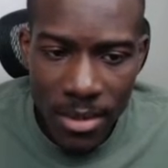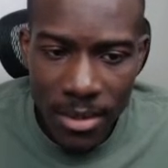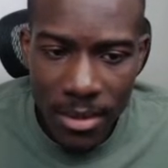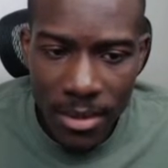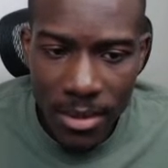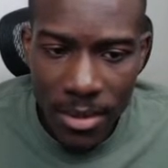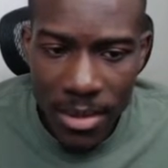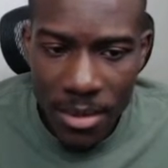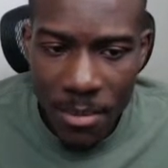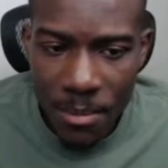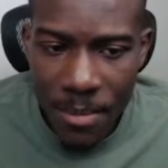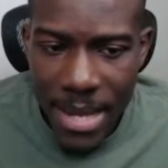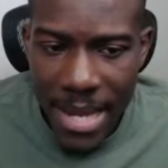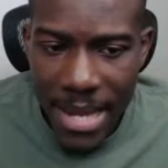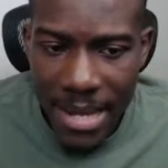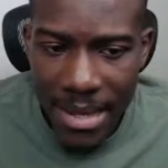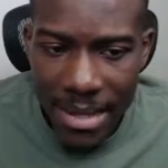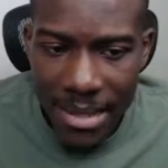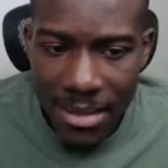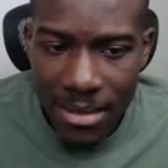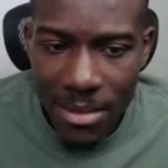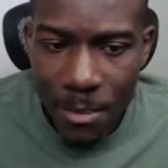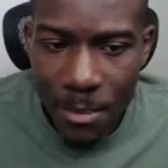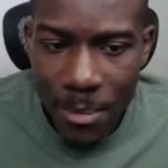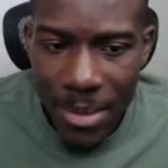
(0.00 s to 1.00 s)
Looking back
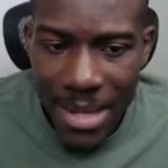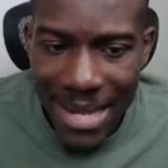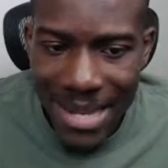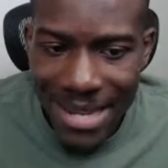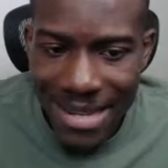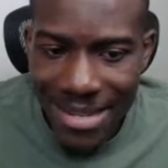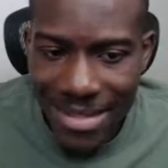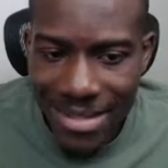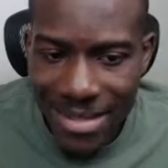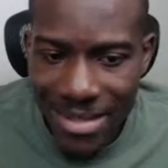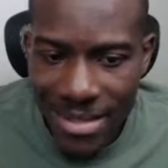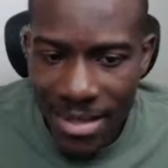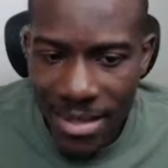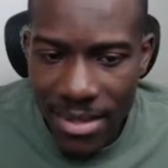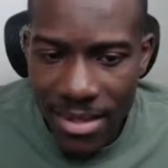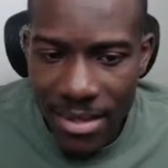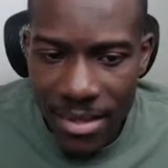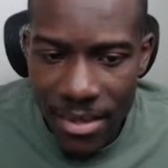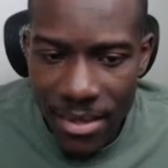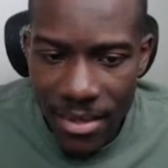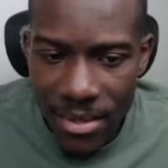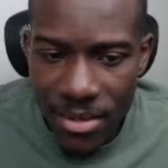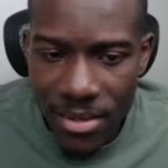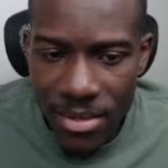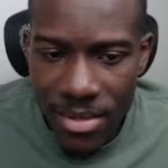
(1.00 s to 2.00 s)
at the past 10
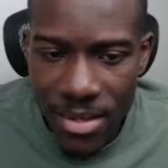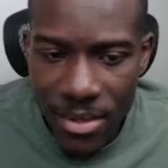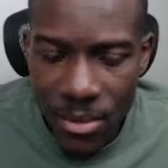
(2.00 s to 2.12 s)
years,